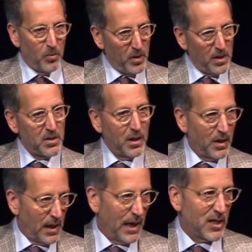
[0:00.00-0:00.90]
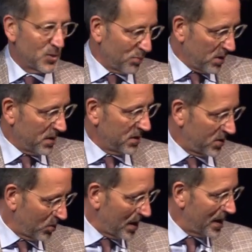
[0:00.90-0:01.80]
we need to engage a broader
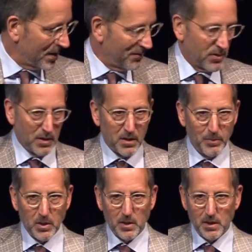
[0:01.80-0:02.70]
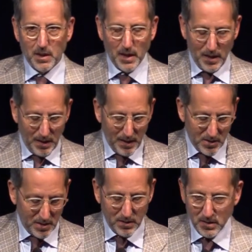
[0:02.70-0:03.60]
swath of our community to get
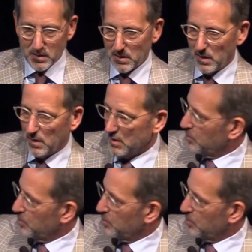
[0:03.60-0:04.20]
engaged in this in this